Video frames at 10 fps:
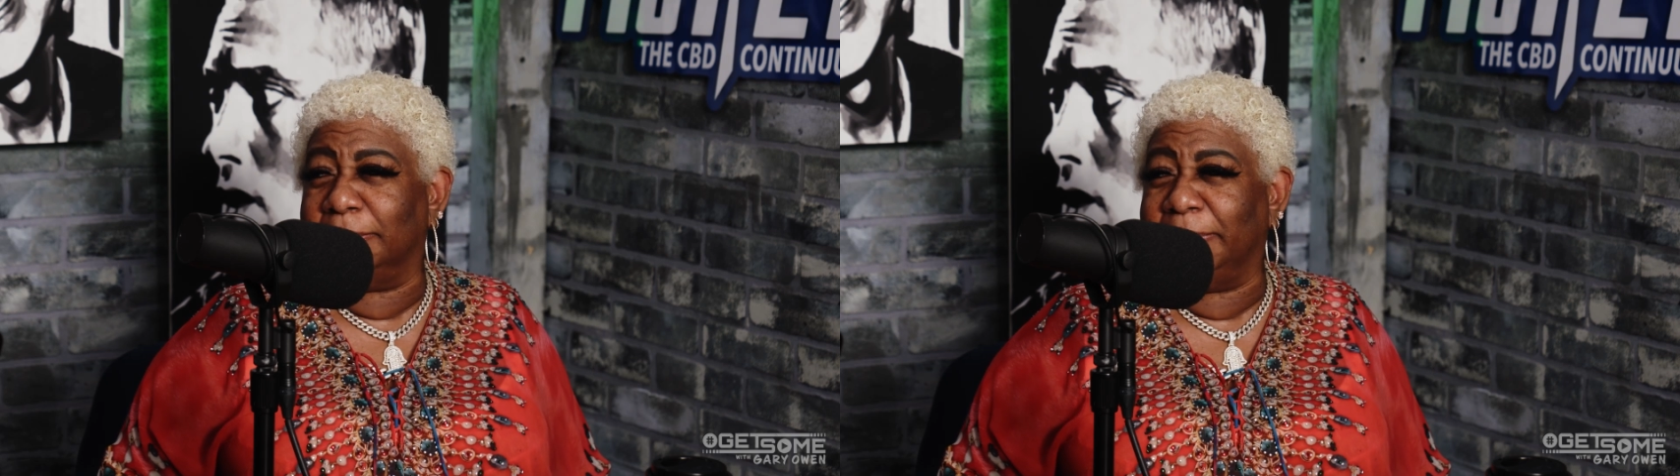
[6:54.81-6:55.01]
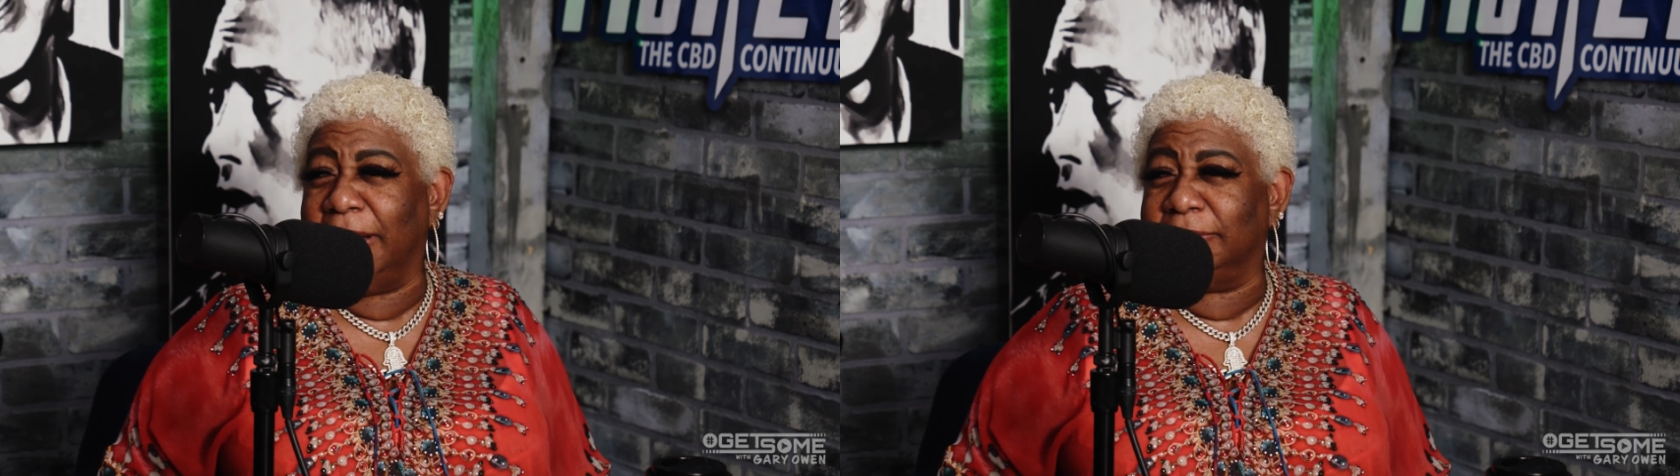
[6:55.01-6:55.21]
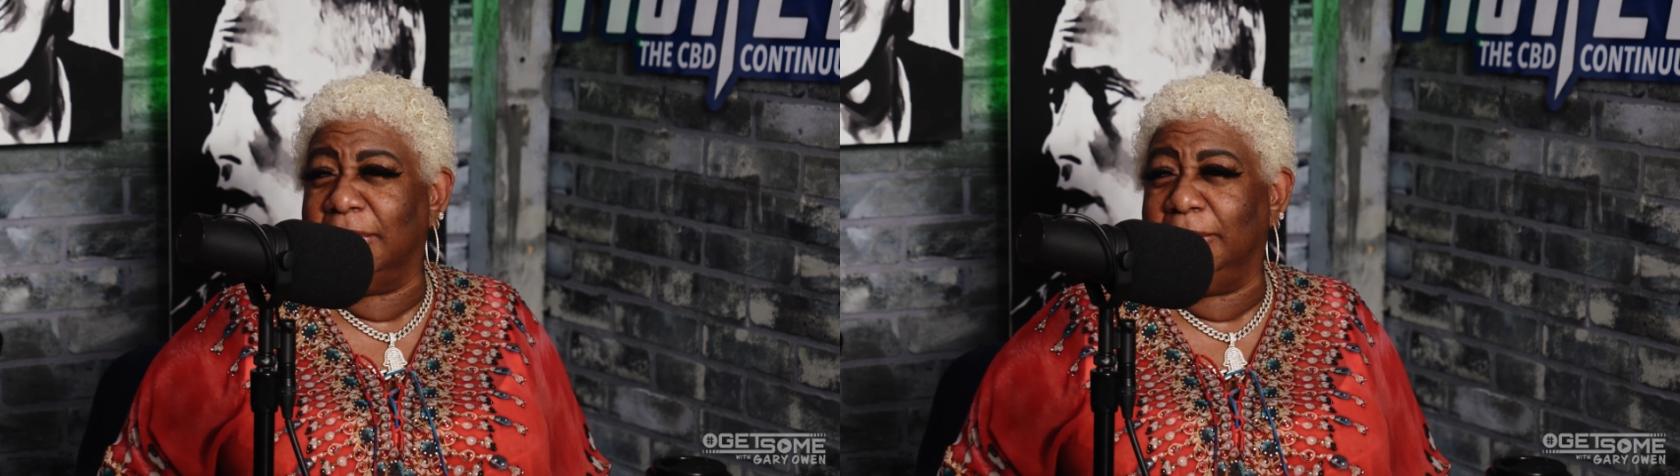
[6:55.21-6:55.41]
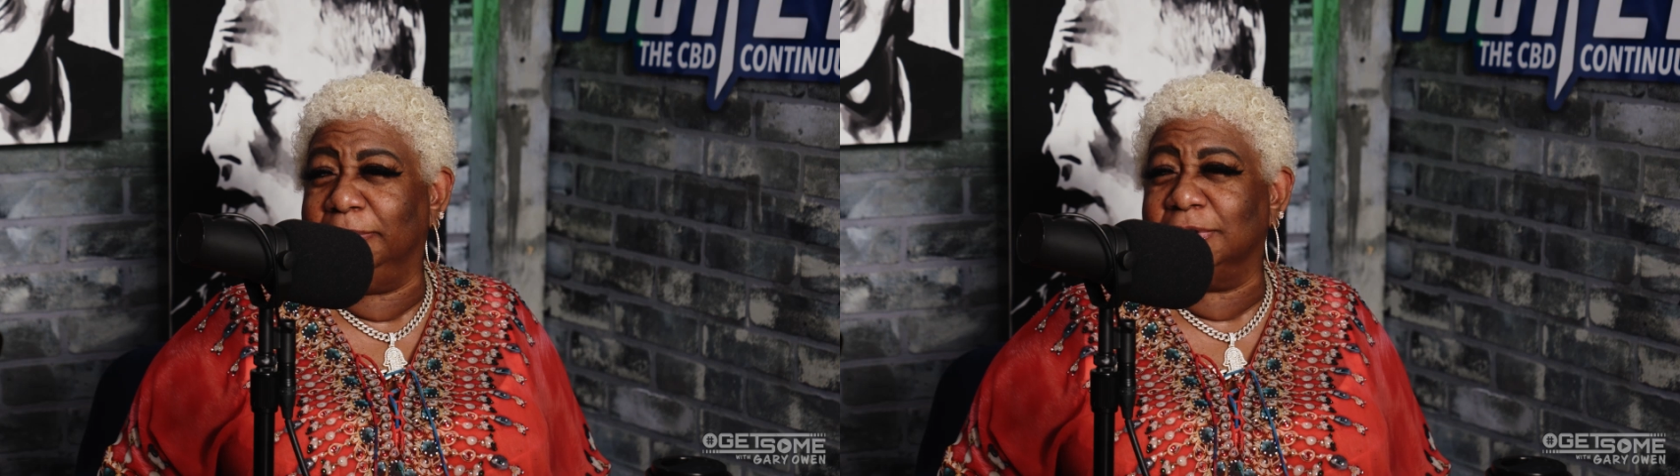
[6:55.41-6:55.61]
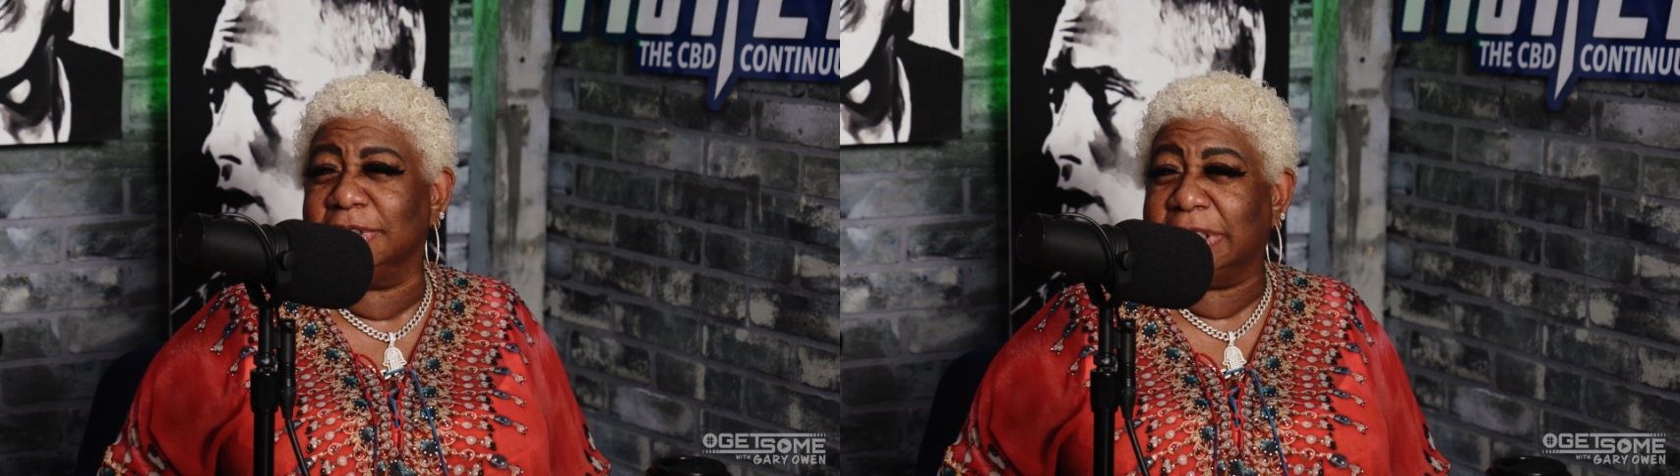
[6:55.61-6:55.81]
bathtub
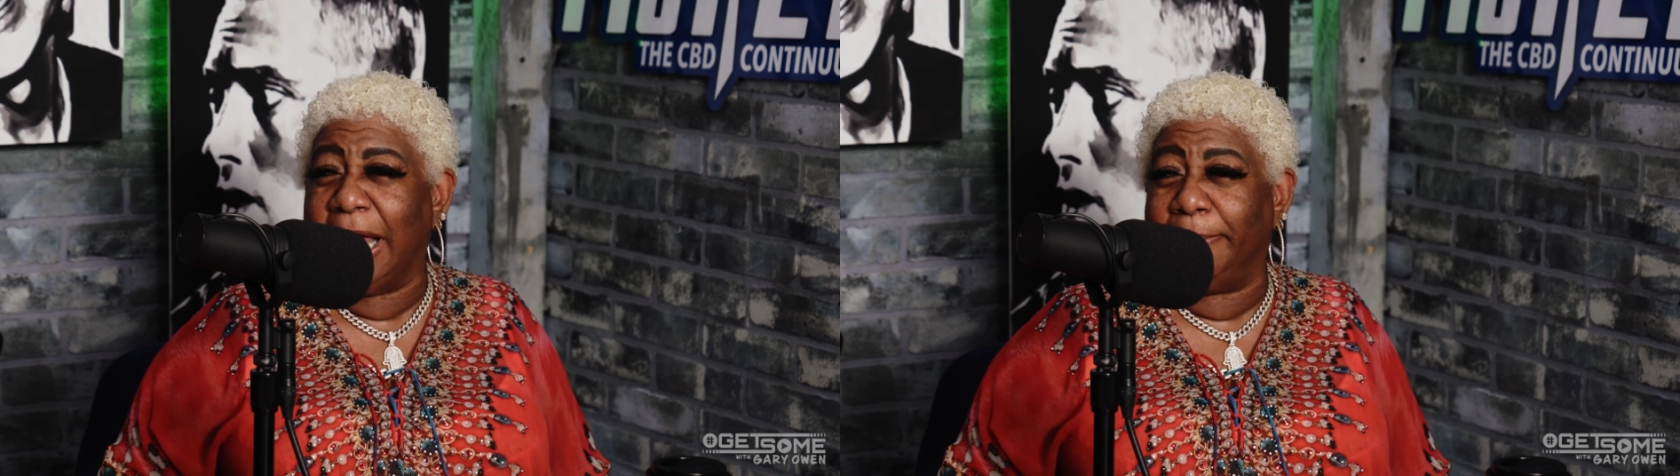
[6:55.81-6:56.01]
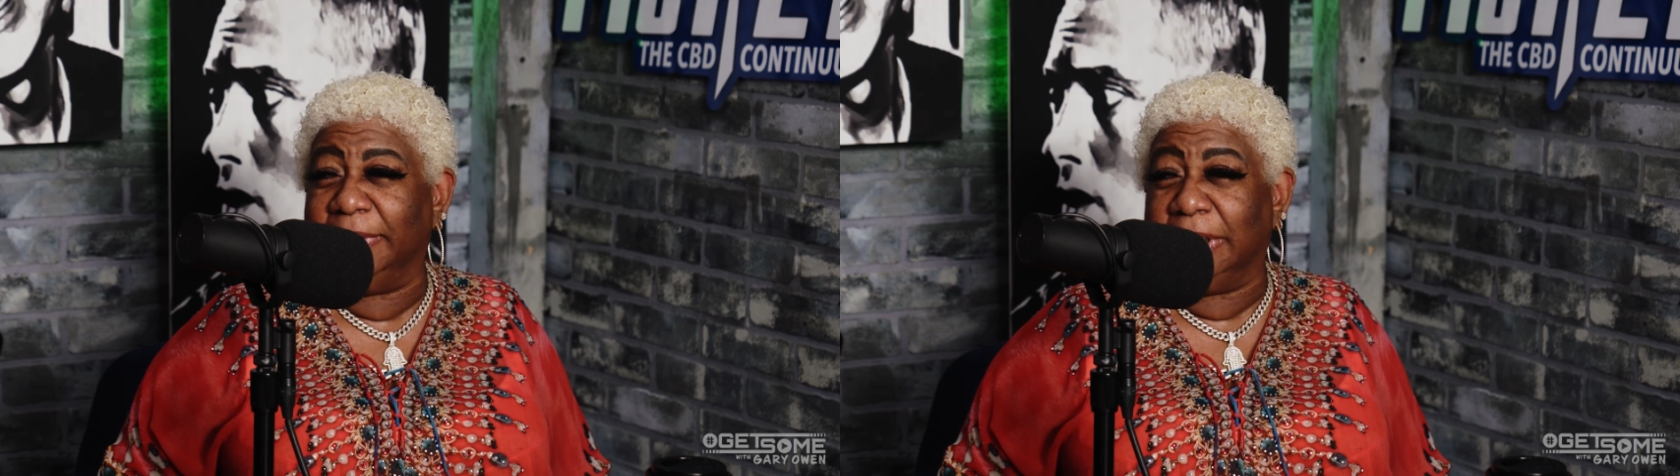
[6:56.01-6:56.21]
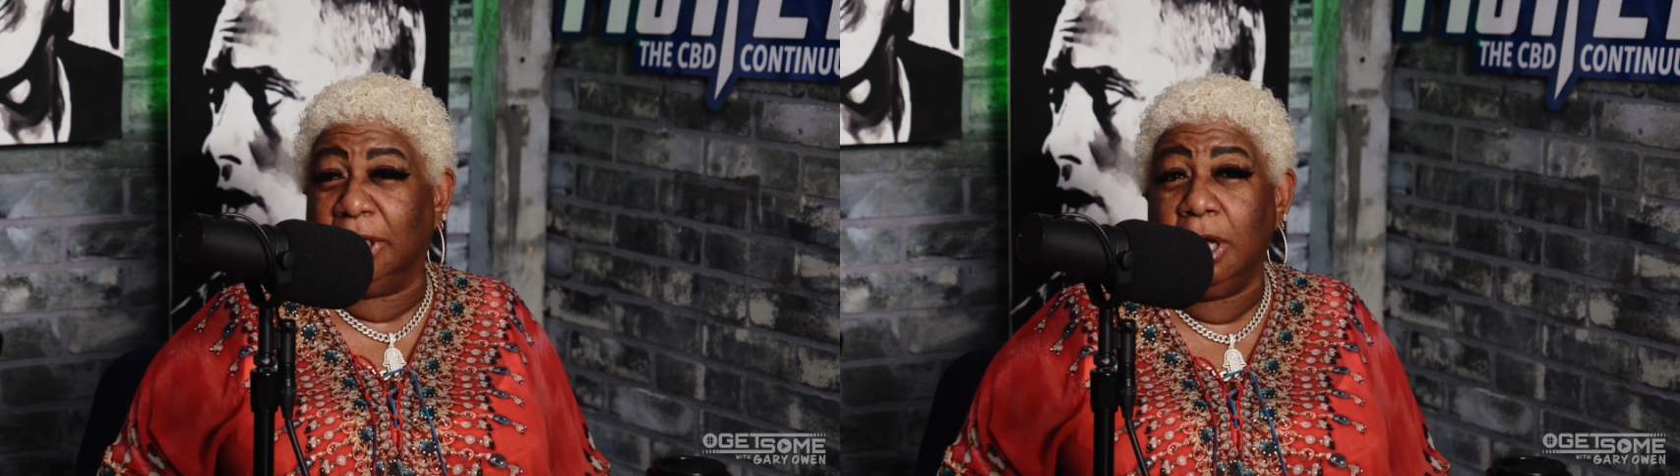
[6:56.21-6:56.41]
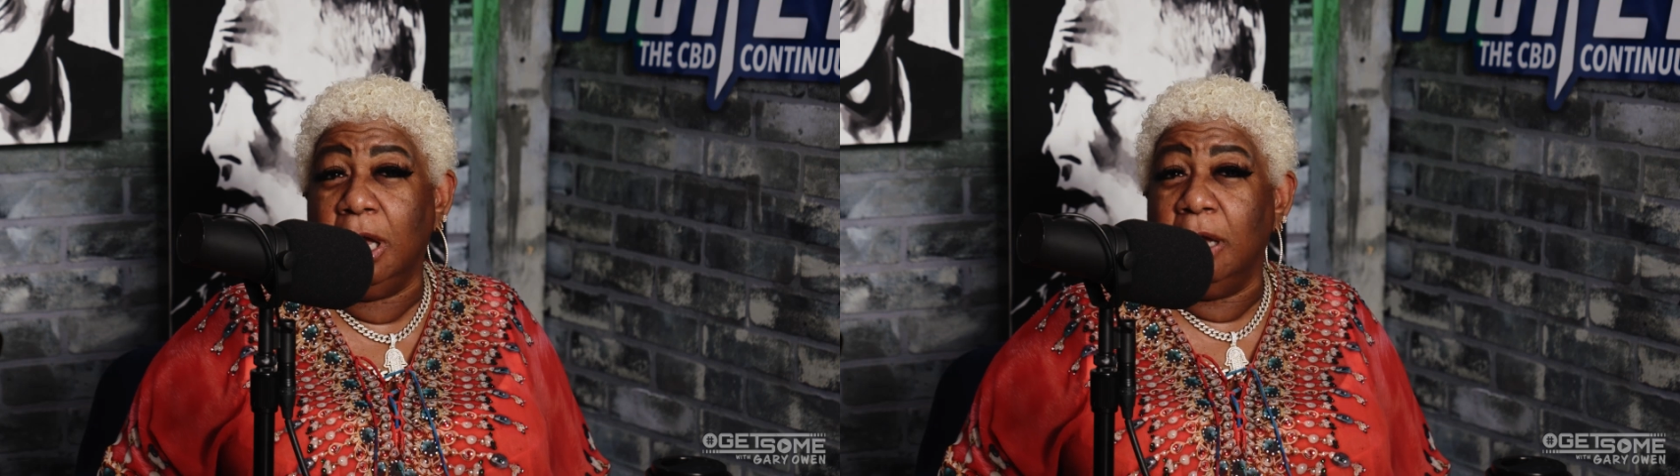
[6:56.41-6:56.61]
and you just happen to